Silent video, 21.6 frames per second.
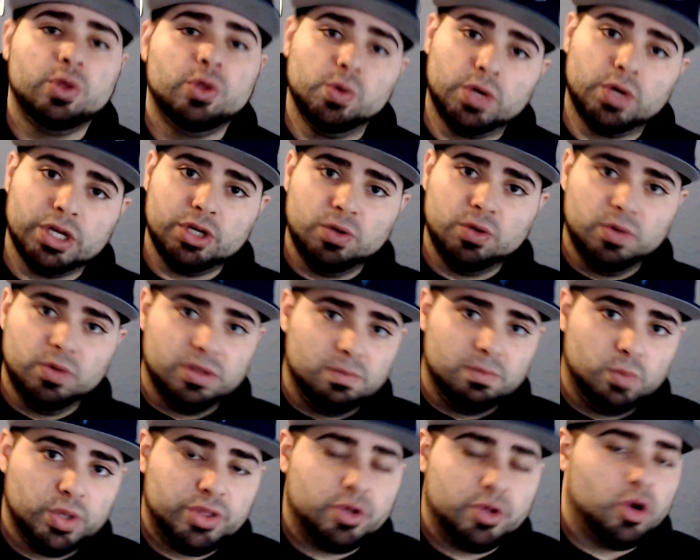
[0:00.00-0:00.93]
You can do
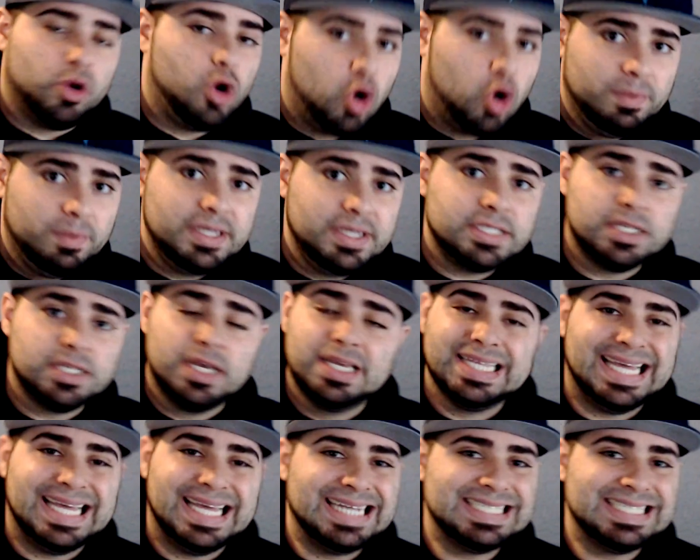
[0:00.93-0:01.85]
them with your homies.
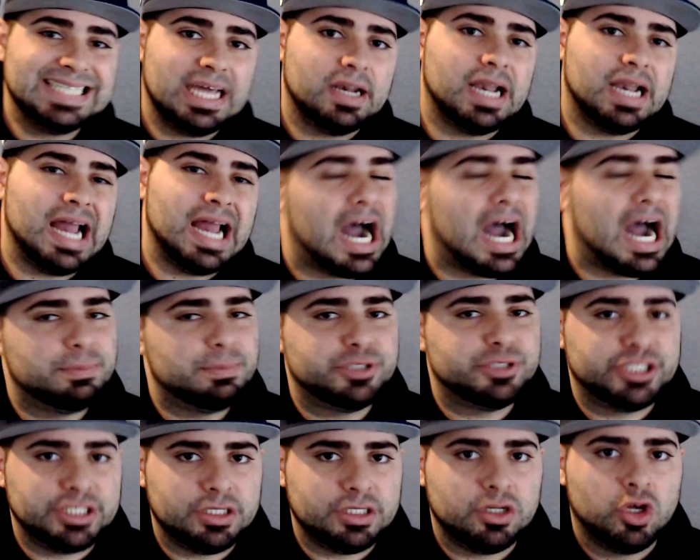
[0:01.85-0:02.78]
That is not an
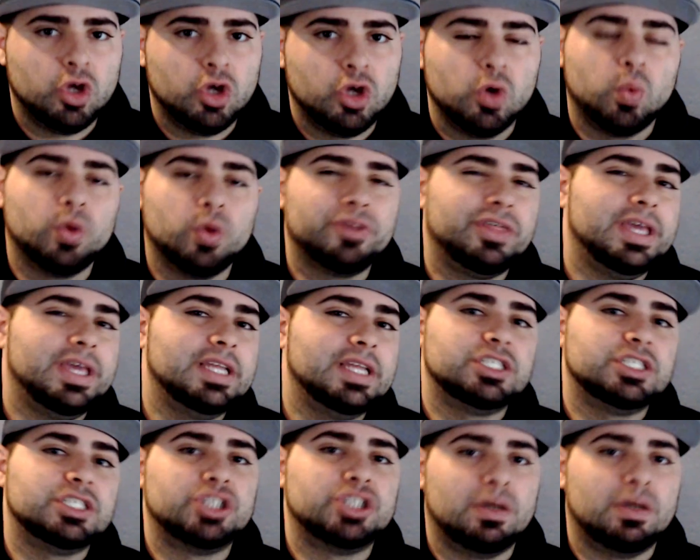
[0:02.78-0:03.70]
option
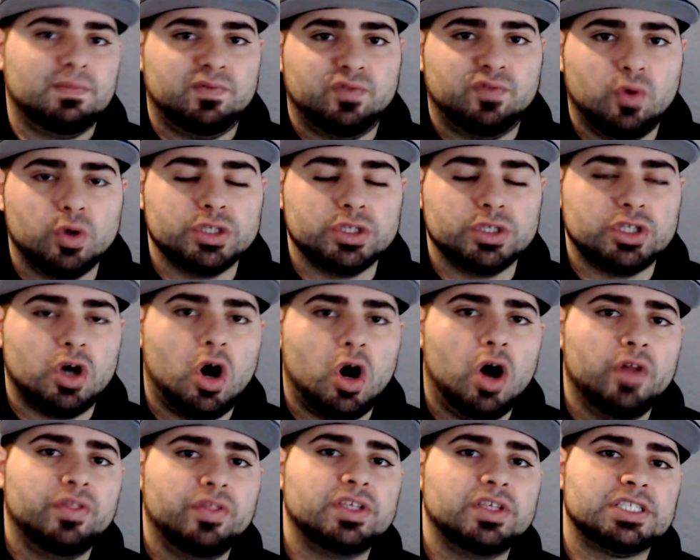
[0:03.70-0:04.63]
within Jump Force.
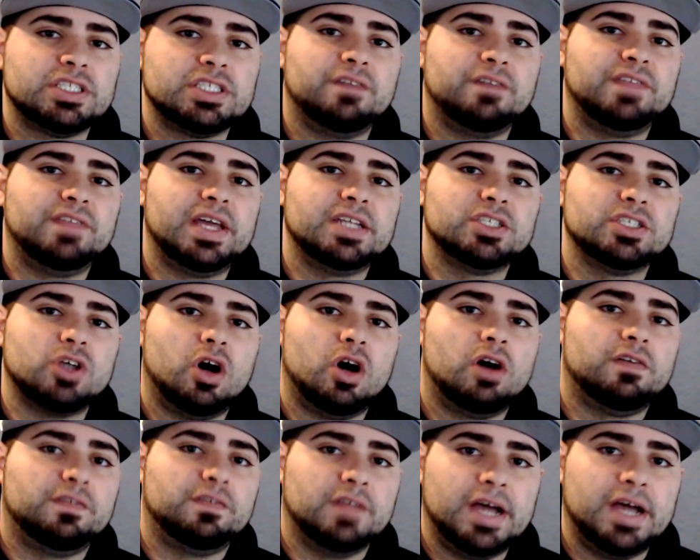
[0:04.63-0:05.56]
All the stuff that is
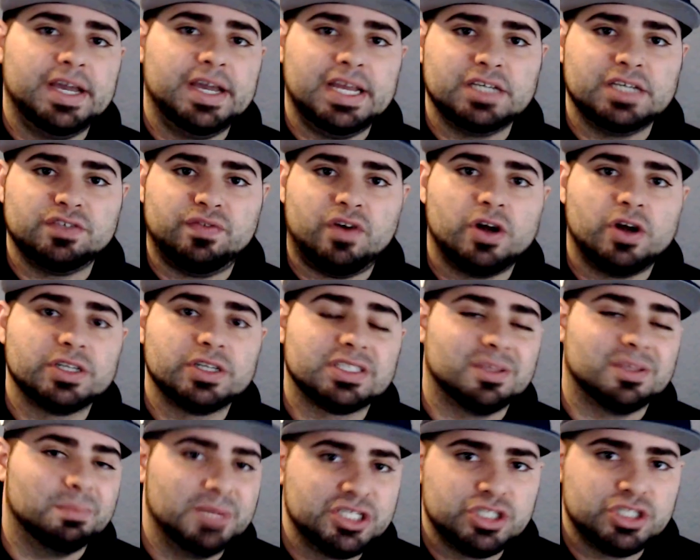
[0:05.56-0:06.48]
offline as far as
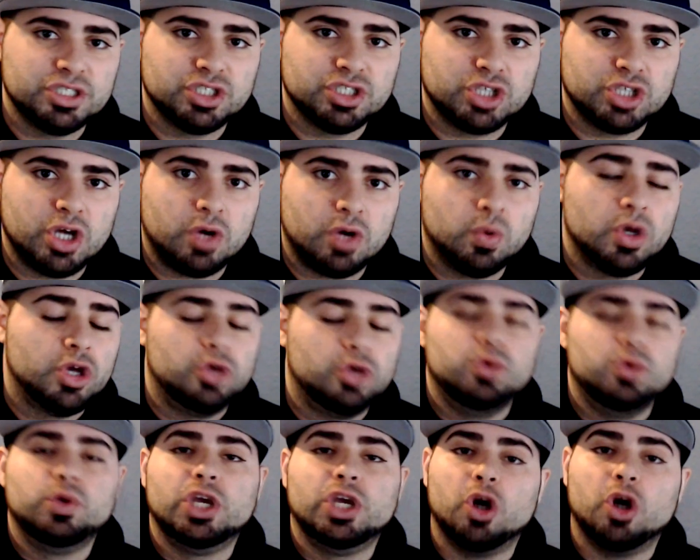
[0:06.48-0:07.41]
the missions go,
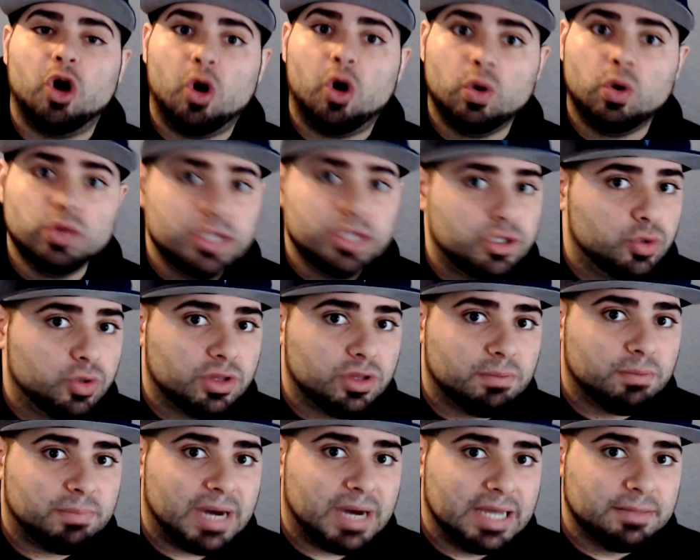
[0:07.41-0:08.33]
you can only do
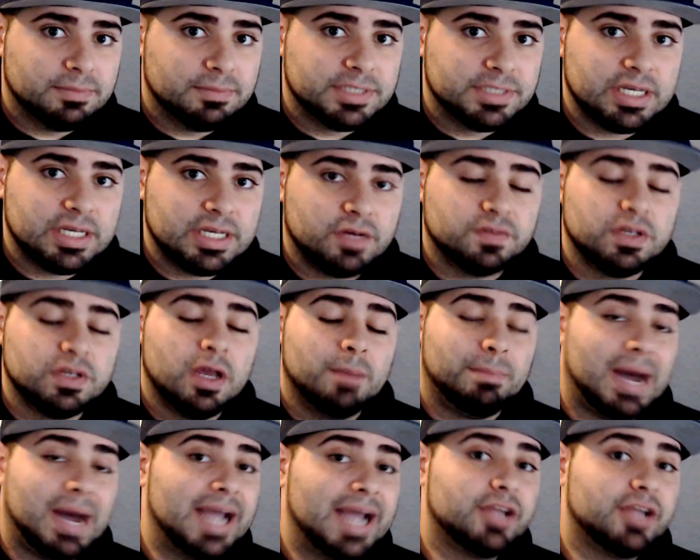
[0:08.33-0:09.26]
them by themselves,
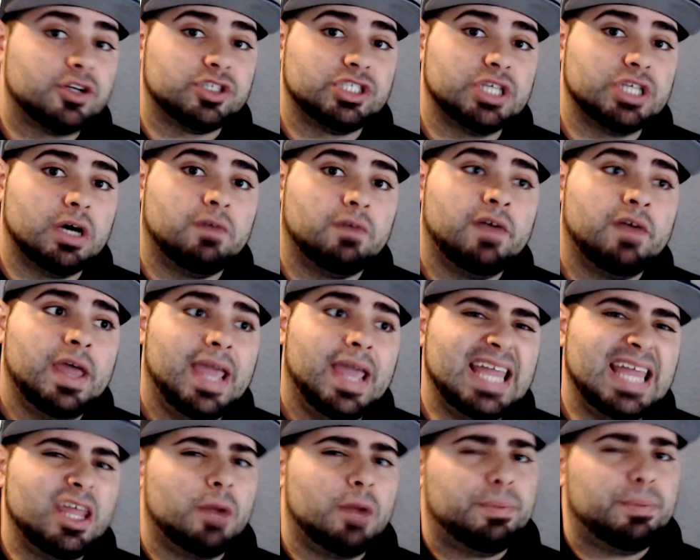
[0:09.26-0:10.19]
by yourself.
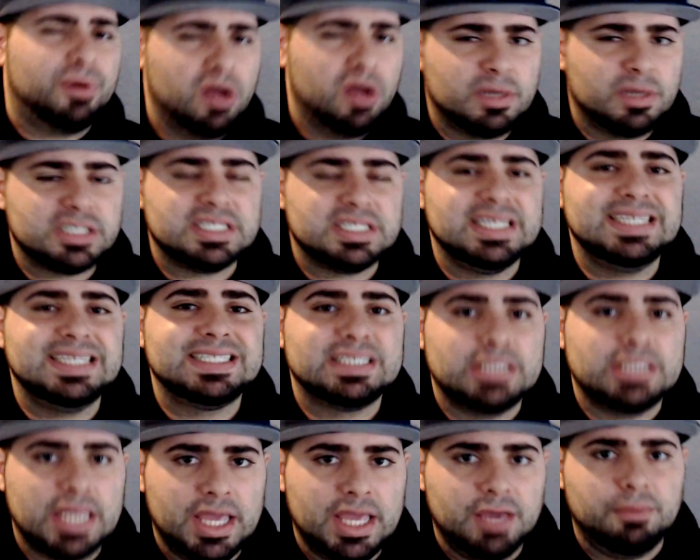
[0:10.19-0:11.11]
And they're pretty much the
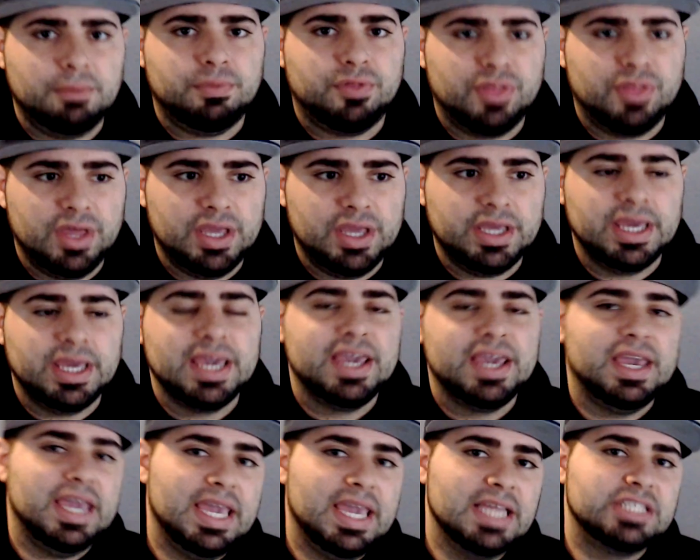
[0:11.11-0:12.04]
same thing
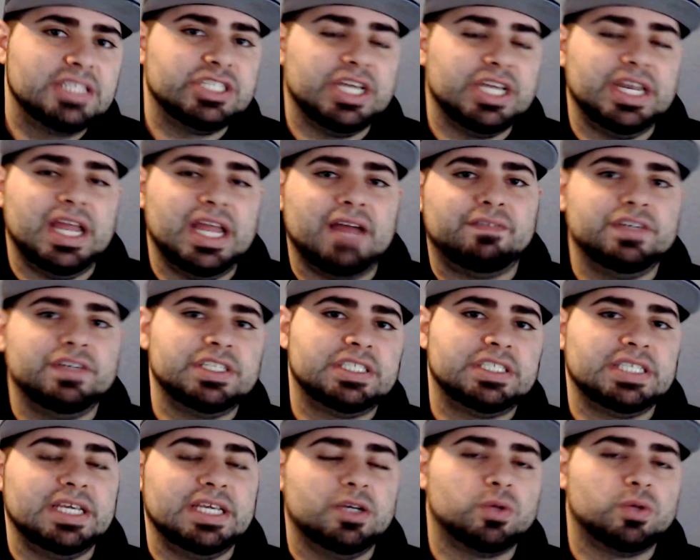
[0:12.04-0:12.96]
each and every
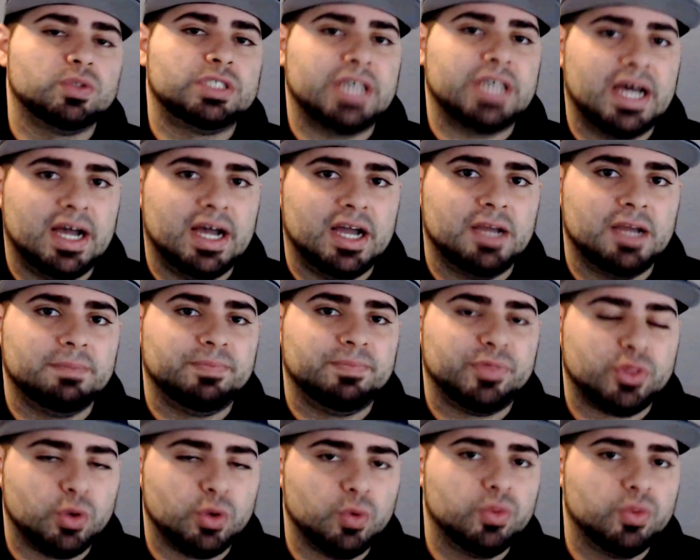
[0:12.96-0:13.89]
single time
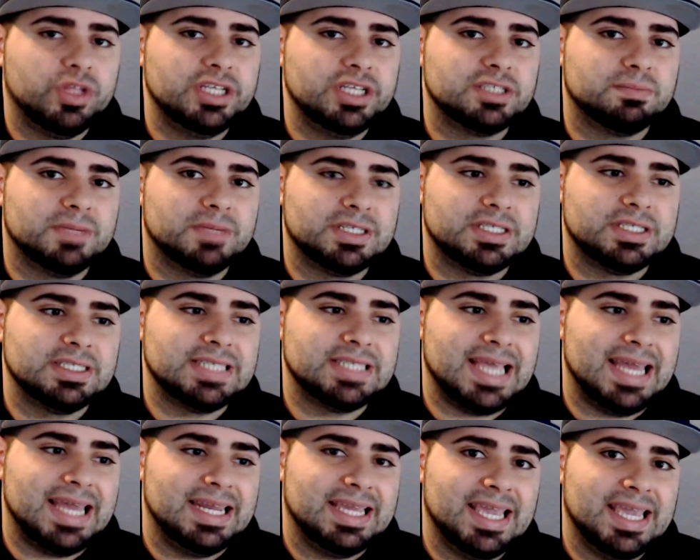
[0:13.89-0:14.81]
through these missions.
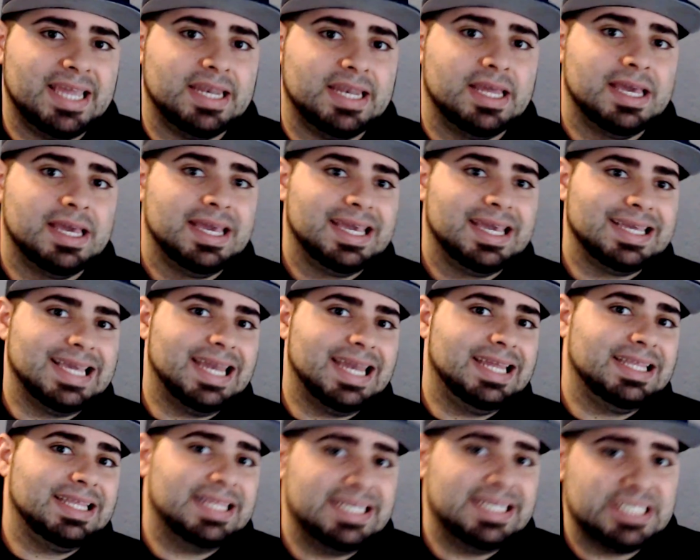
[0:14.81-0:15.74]
And again,
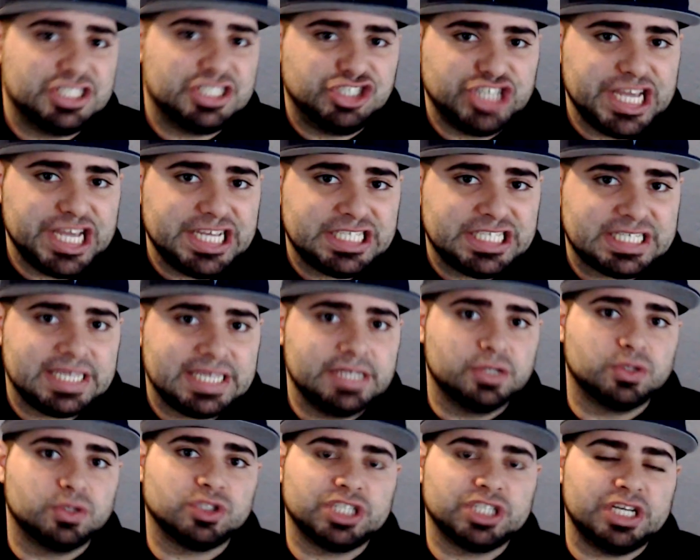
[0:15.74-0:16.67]
getting these J
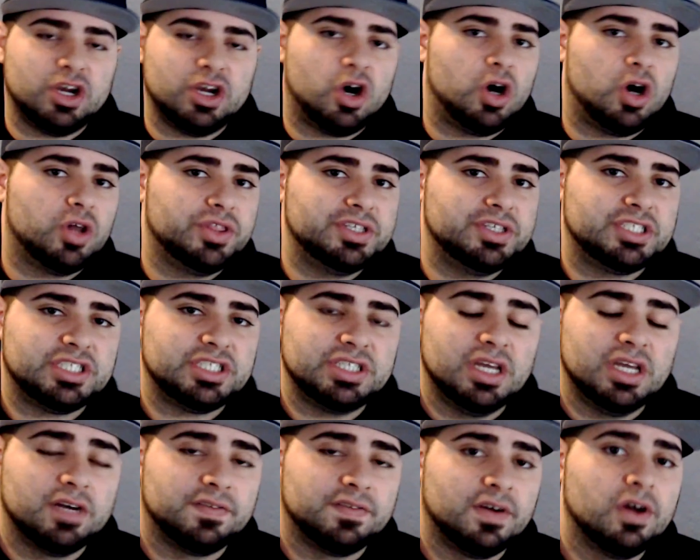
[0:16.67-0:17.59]
skills and all this
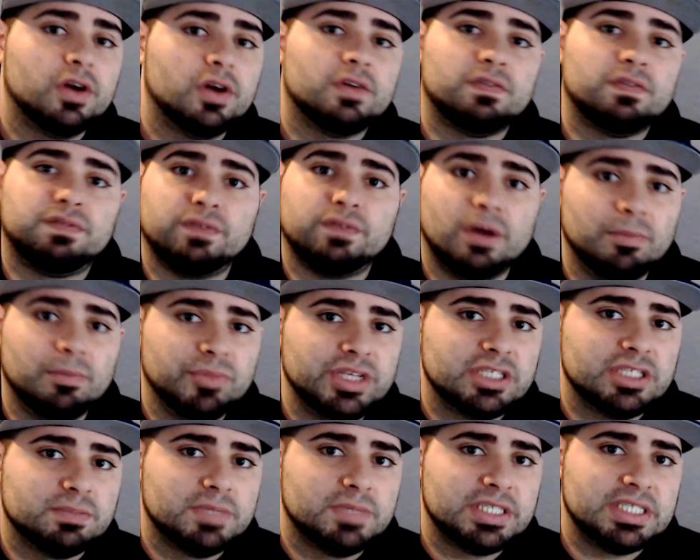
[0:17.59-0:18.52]
stuff from
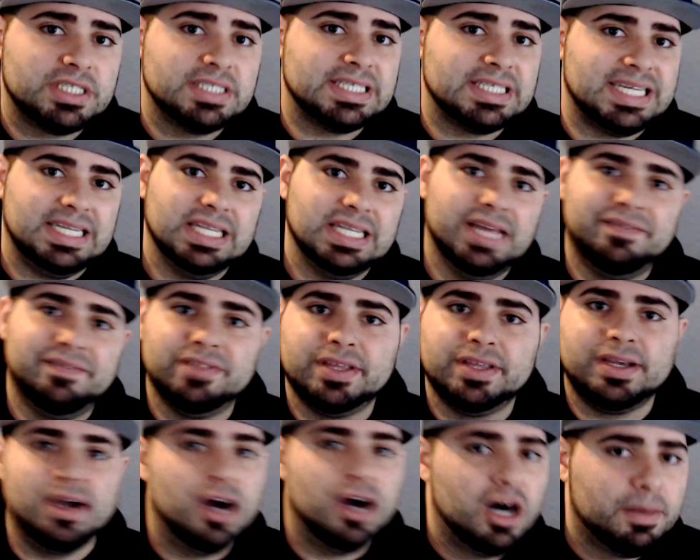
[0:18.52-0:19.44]
these missions and
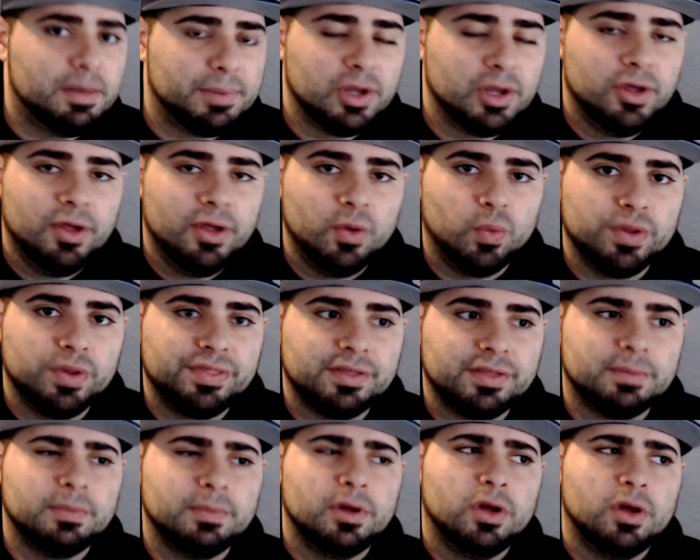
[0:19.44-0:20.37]
leveling up with them